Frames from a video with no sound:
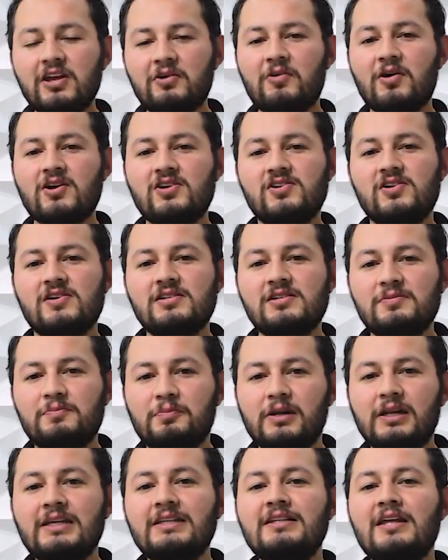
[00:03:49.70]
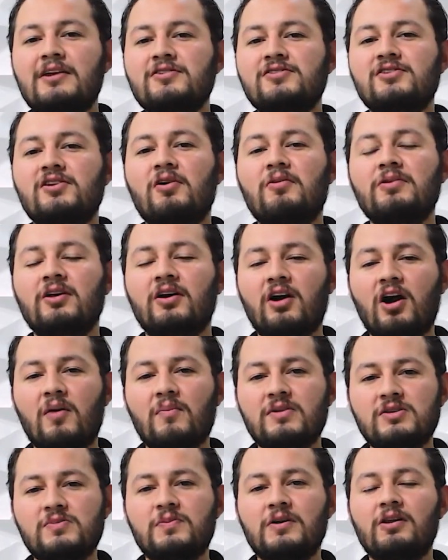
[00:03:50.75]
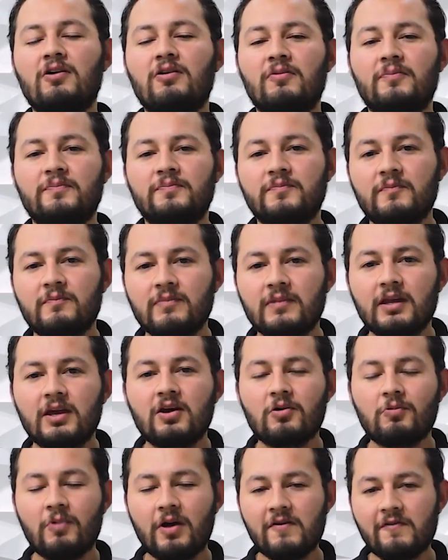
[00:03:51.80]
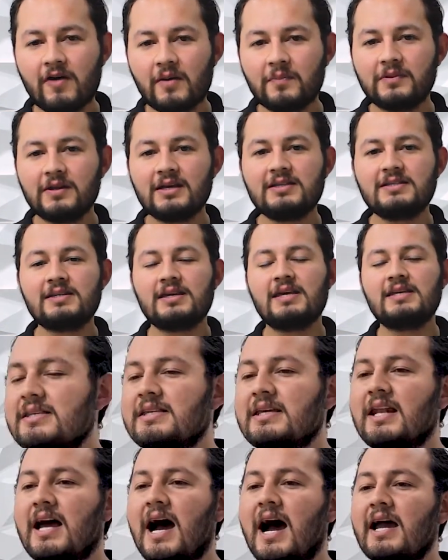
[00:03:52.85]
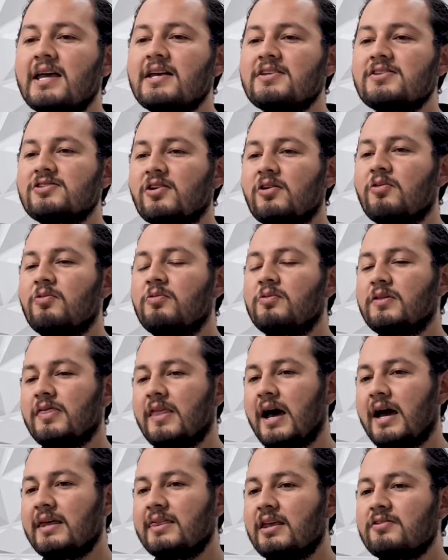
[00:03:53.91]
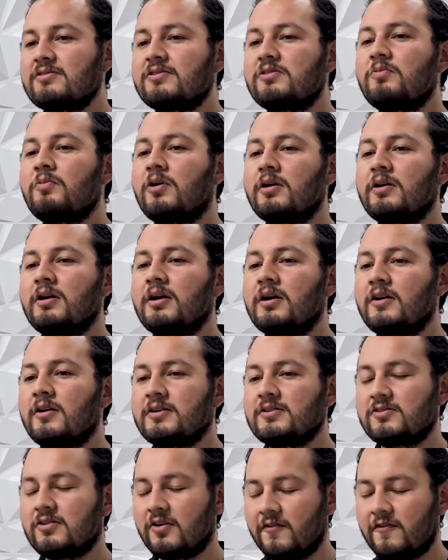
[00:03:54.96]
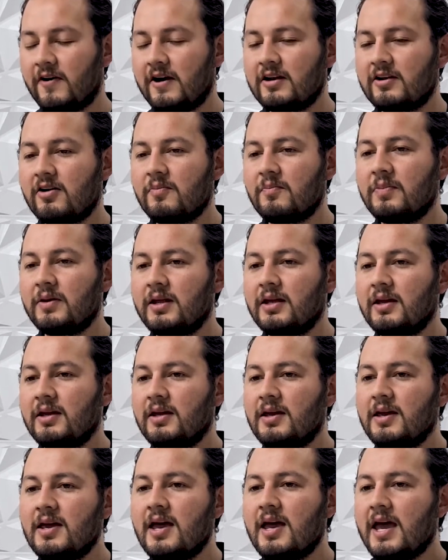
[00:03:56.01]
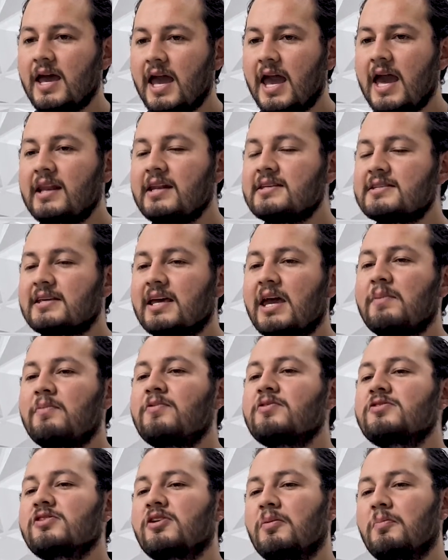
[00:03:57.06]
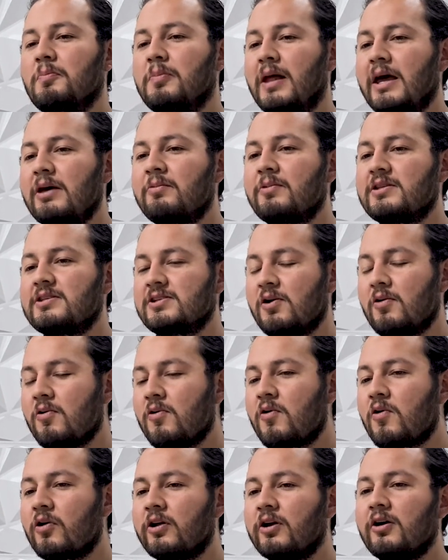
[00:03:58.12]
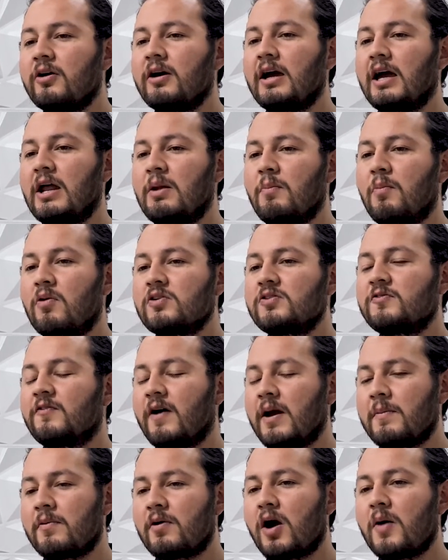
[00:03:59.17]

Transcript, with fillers: any questions, please let us know in the comments below. Wave Optics is an I S O nine thousand one certified company, and its cables comply with Telcordia and most fiber